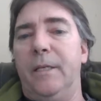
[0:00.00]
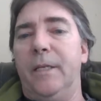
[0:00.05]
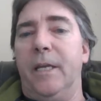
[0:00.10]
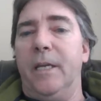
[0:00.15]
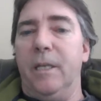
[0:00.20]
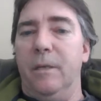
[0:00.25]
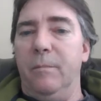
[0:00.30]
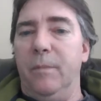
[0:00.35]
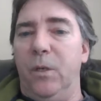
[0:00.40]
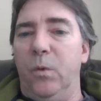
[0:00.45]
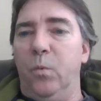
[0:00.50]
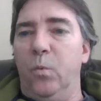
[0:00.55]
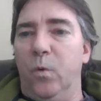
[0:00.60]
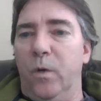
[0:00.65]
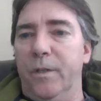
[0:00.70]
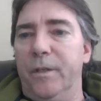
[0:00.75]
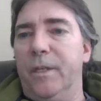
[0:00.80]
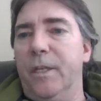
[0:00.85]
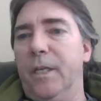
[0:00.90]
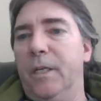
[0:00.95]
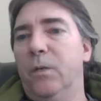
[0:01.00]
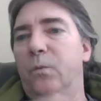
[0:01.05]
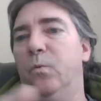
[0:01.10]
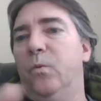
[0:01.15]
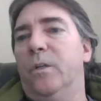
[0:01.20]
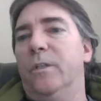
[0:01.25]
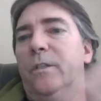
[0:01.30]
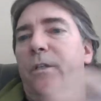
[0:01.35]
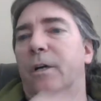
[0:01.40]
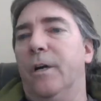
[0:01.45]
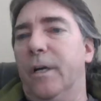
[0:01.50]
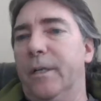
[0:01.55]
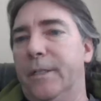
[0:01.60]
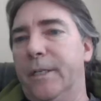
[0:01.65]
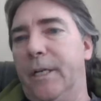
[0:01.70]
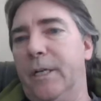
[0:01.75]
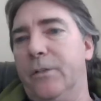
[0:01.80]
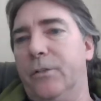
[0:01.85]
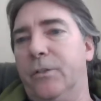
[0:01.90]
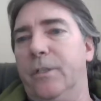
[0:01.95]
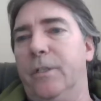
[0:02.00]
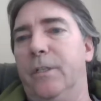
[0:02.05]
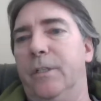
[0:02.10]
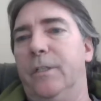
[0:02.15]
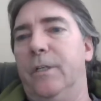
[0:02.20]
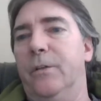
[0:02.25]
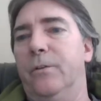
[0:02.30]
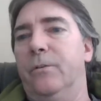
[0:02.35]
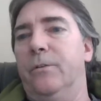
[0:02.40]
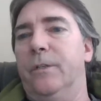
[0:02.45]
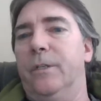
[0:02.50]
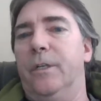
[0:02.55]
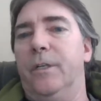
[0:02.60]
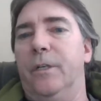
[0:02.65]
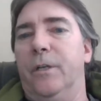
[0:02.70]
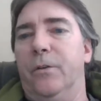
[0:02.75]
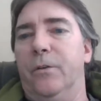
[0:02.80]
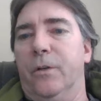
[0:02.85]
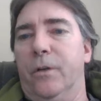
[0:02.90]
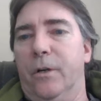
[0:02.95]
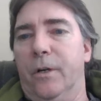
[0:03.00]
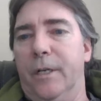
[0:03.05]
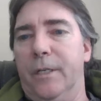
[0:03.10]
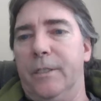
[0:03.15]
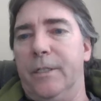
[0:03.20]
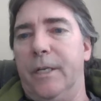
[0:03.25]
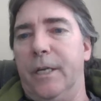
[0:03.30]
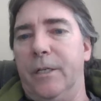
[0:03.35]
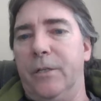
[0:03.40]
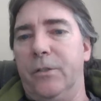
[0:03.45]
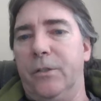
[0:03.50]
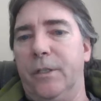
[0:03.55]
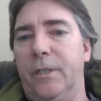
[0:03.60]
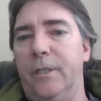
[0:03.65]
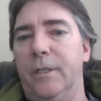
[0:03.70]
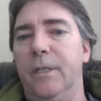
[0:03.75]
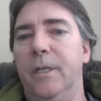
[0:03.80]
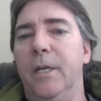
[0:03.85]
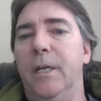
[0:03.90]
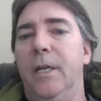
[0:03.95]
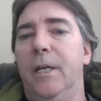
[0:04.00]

They can mean one thing in one context and another in another context, and